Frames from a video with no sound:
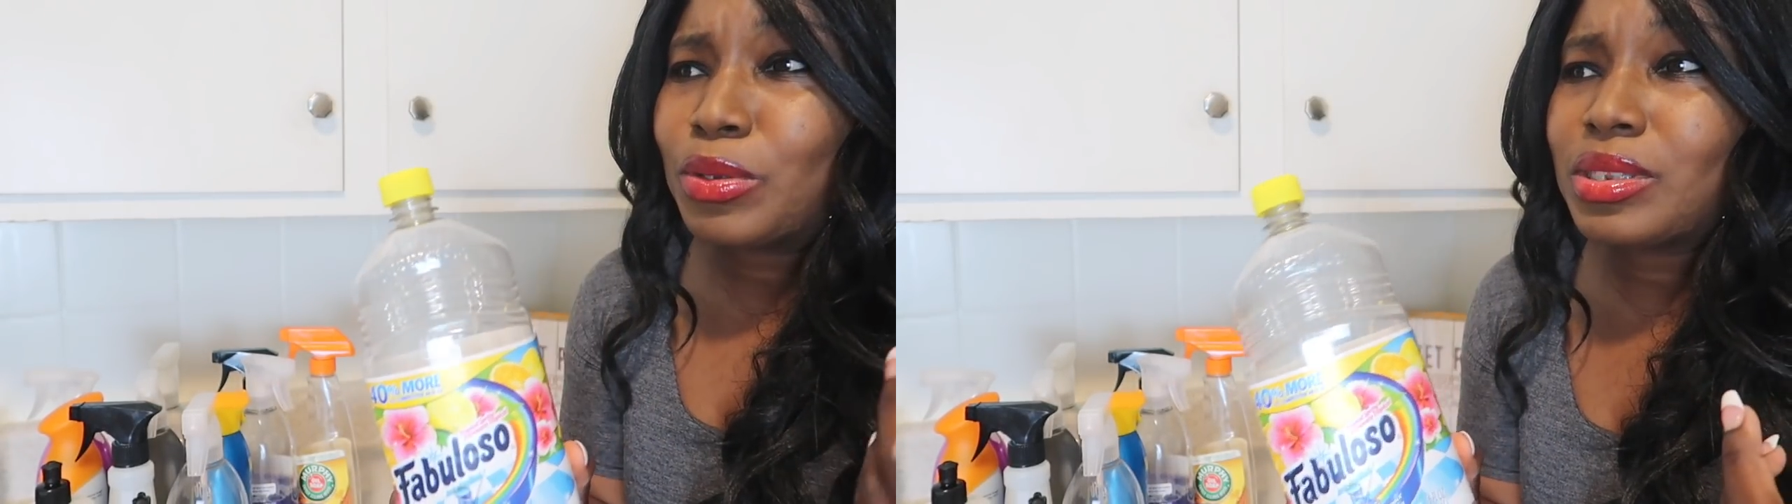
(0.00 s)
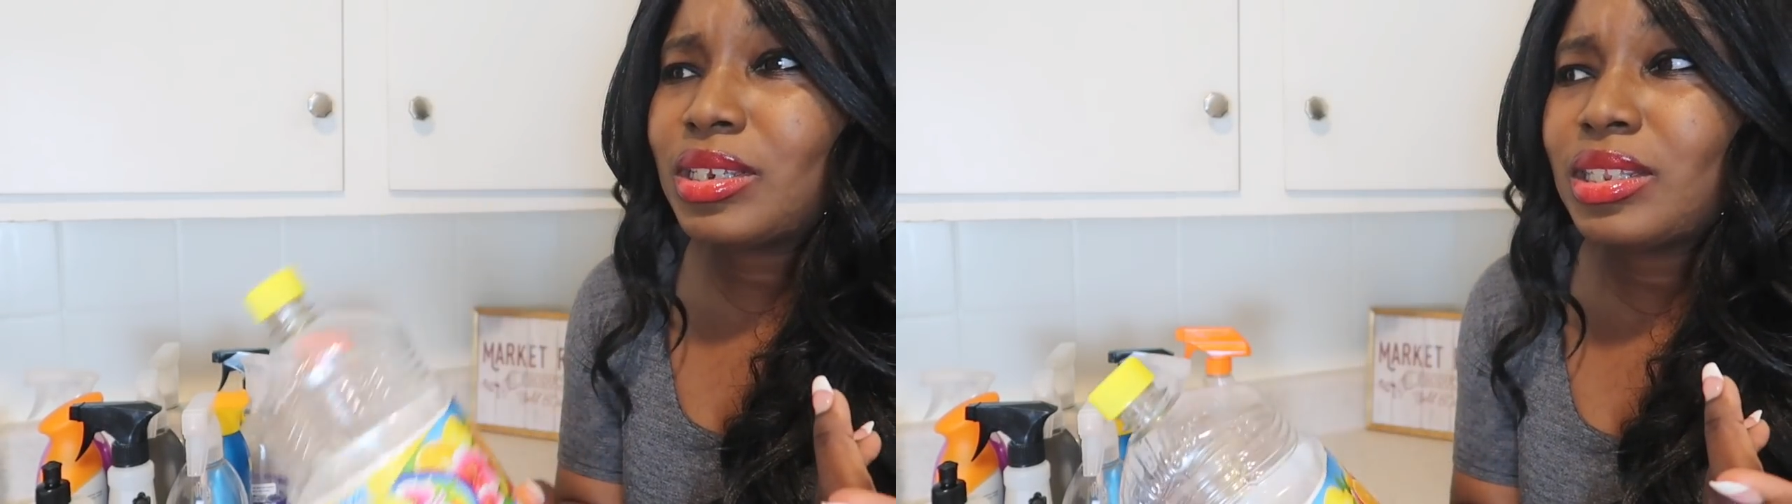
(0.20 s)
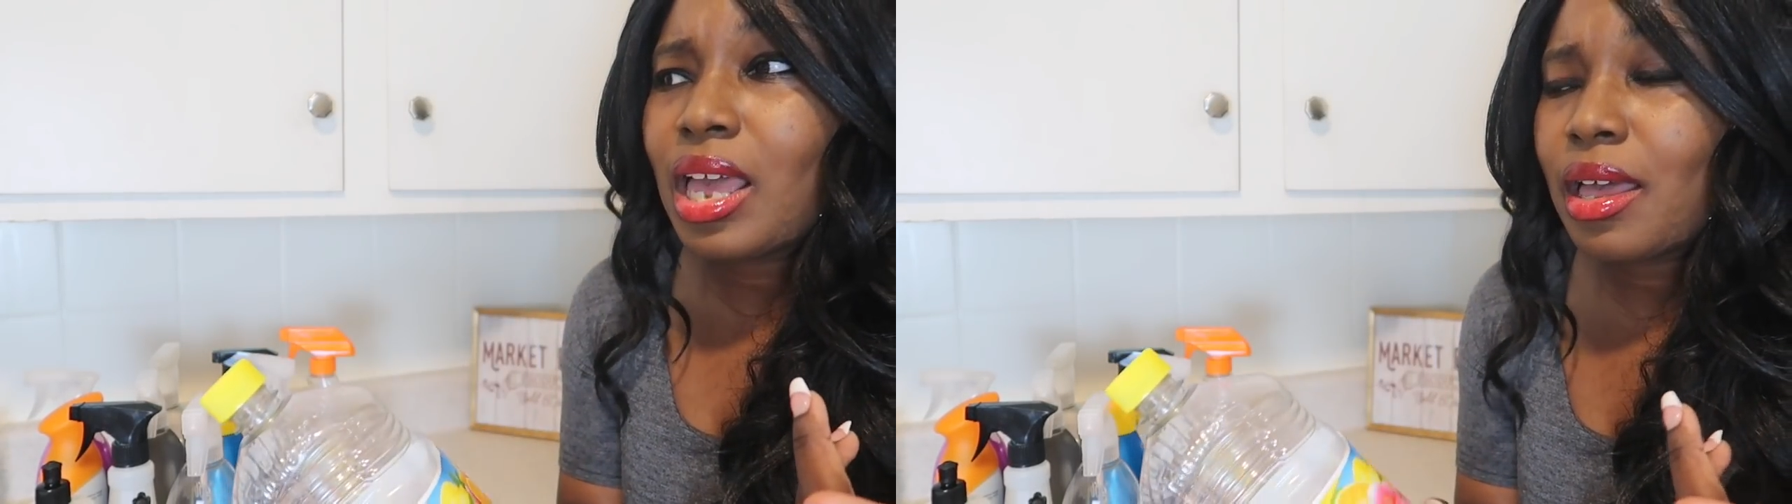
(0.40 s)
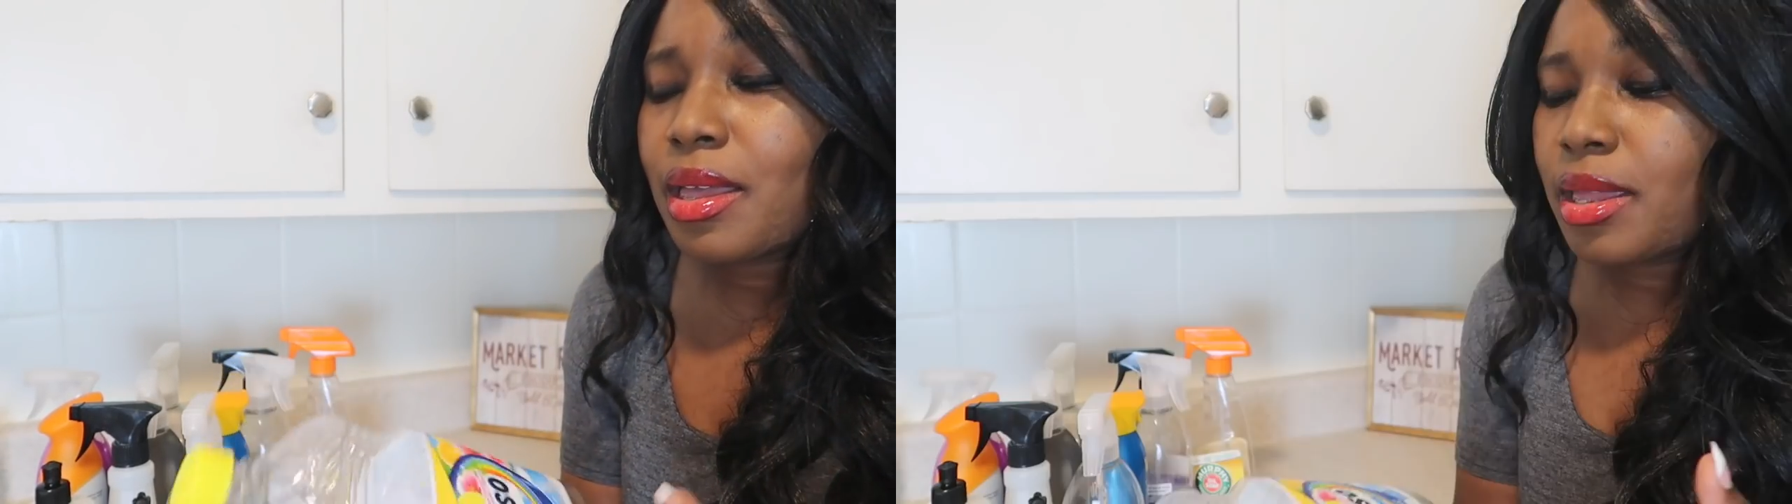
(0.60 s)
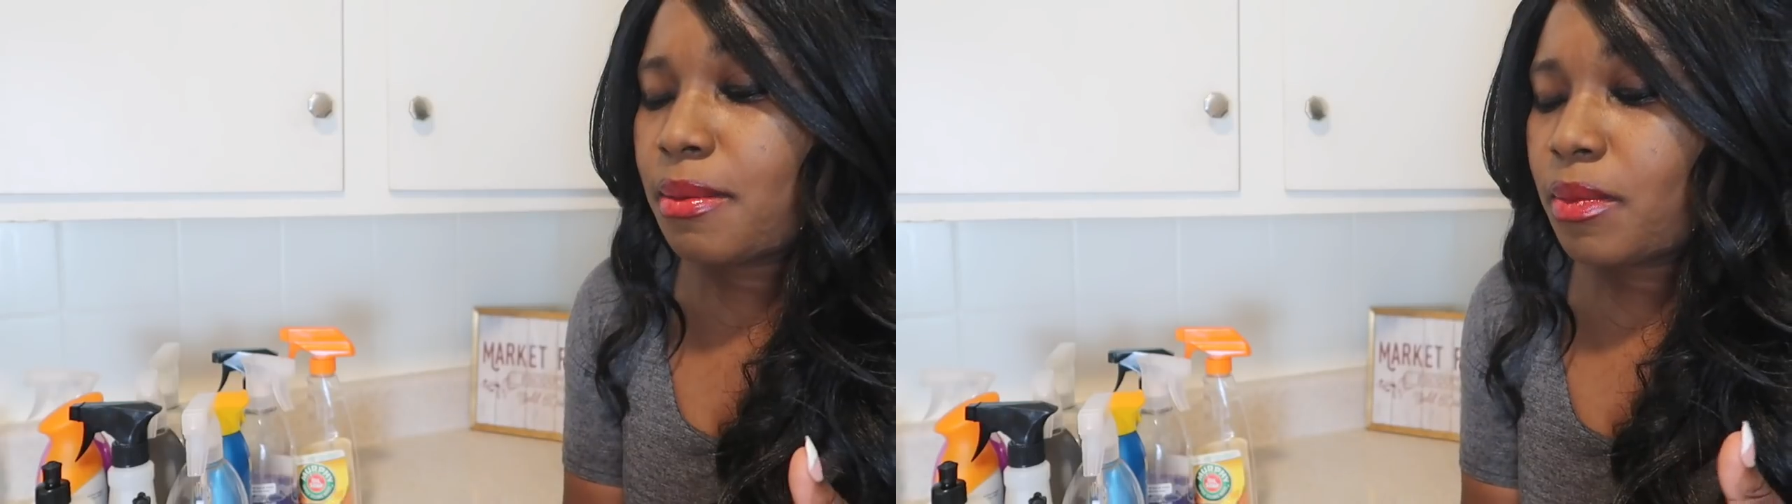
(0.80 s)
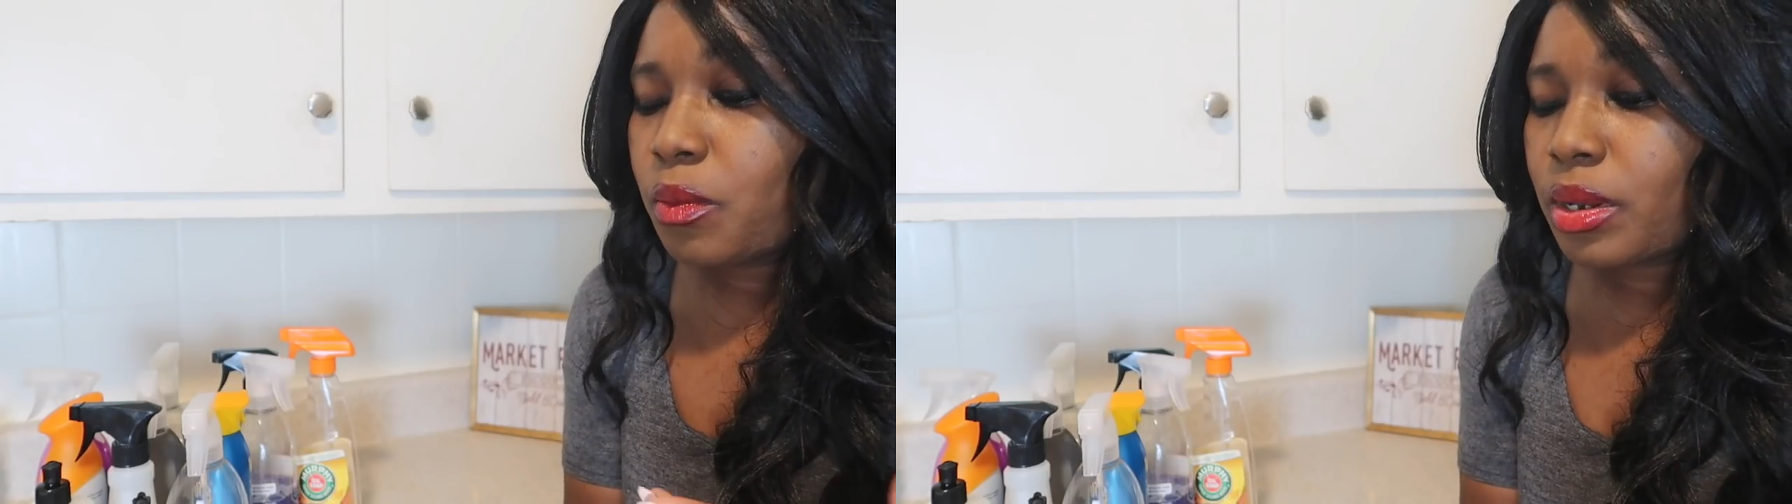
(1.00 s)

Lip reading: most of the time.